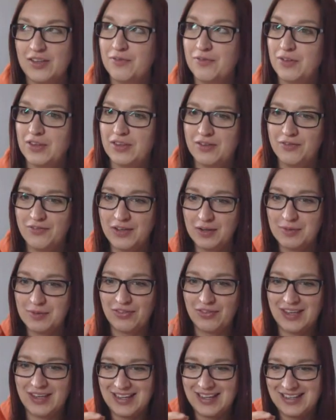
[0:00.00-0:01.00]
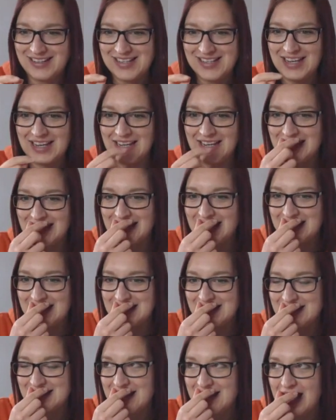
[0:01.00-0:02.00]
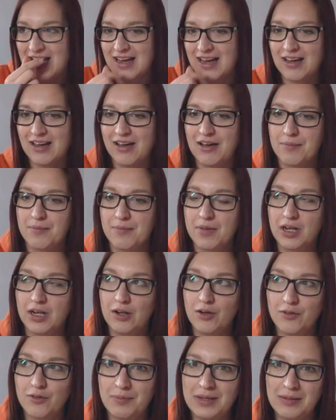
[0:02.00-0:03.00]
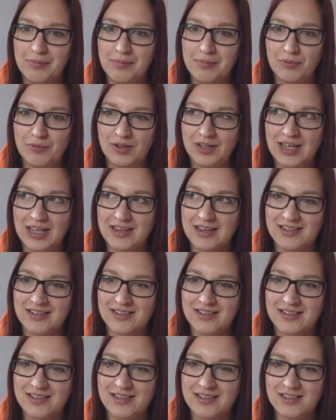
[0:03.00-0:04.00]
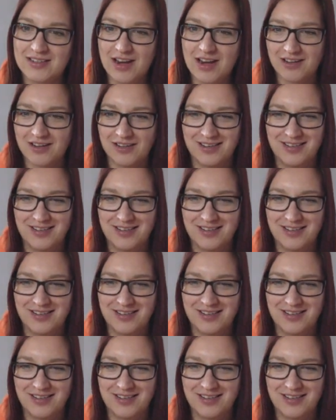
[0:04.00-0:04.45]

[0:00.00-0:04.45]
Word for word: the, th the thing with V A T is that um, a lot of people get stuck